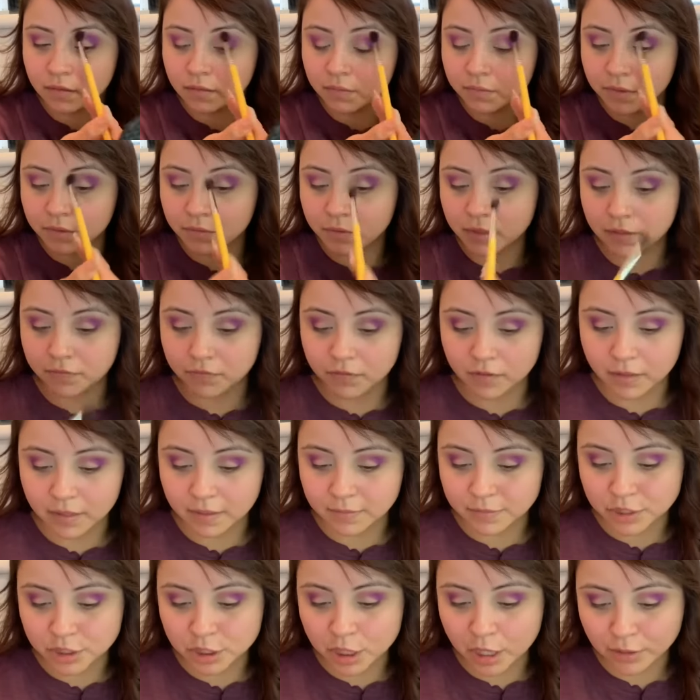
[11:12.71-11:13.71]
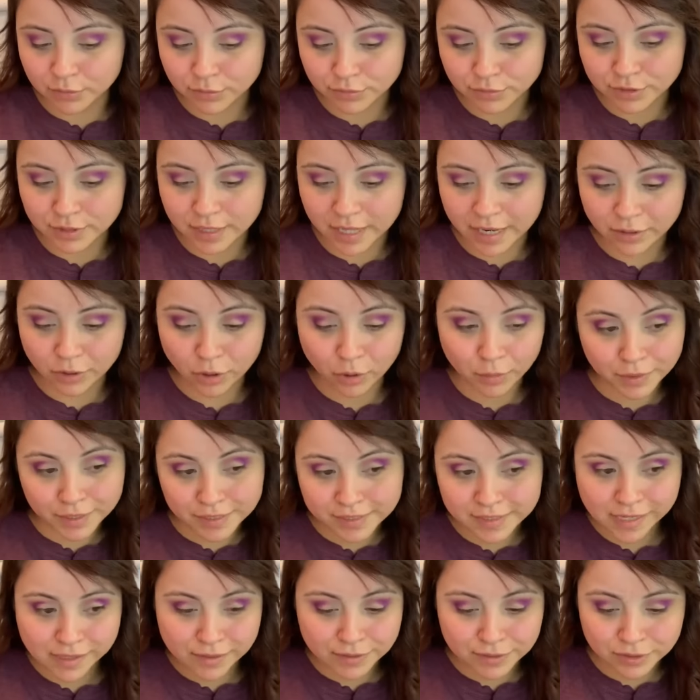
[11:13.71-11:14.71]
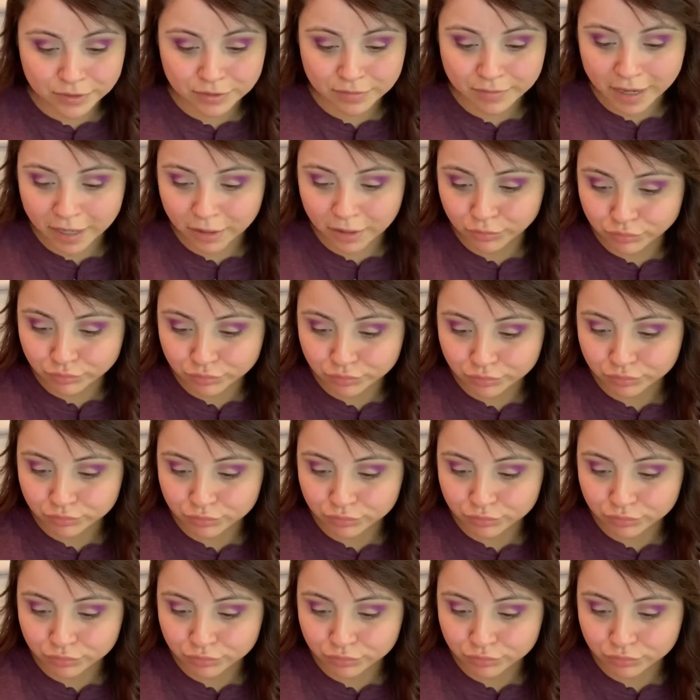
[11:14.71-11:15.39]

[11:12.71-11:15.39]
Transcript: Be ready for them shops that nobody tells you about.